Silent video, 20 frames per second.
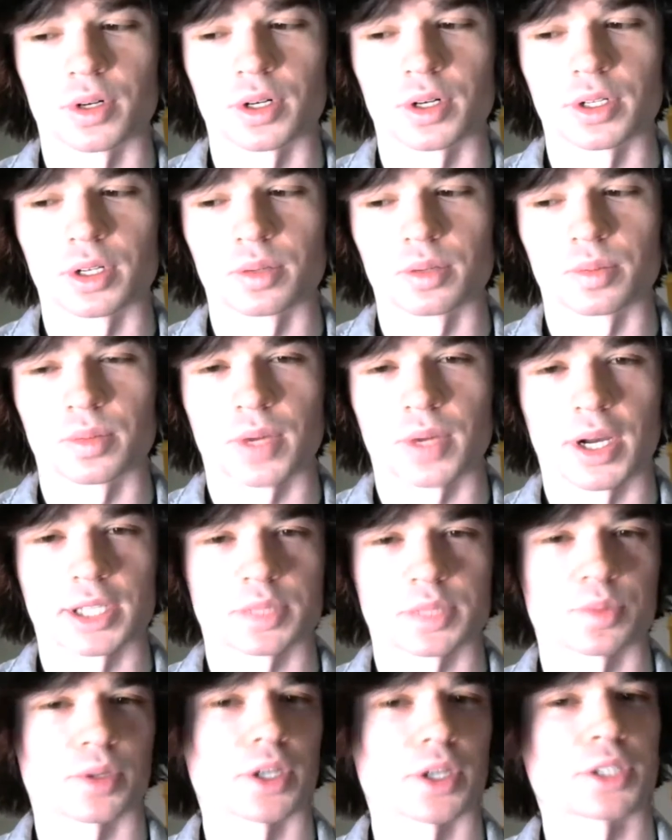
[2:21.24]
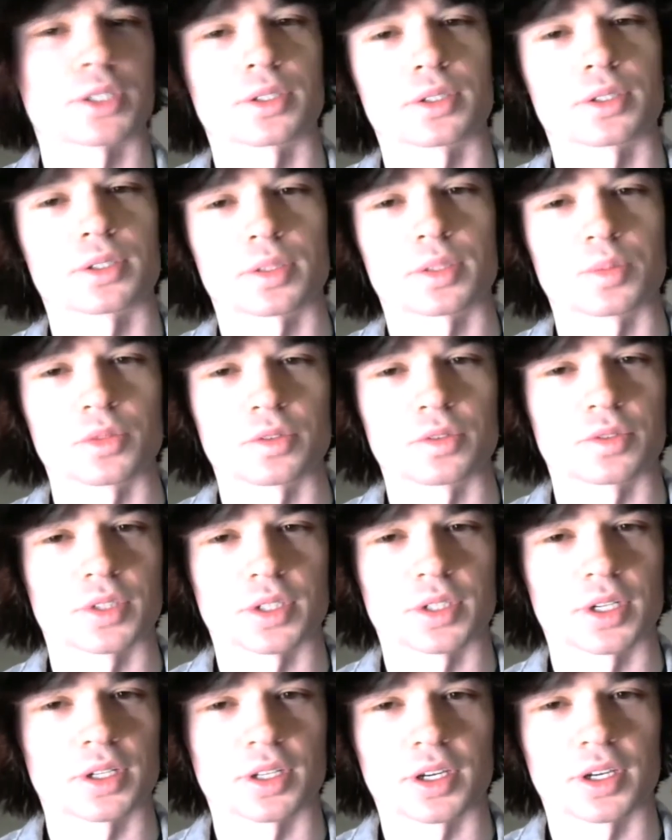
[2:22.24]
any aspiration to move to
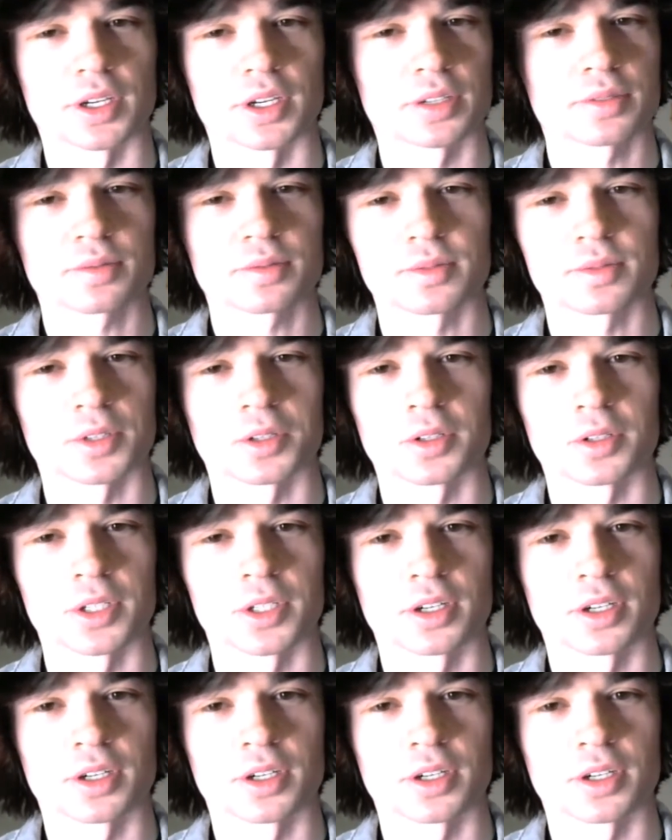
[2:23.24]
LA early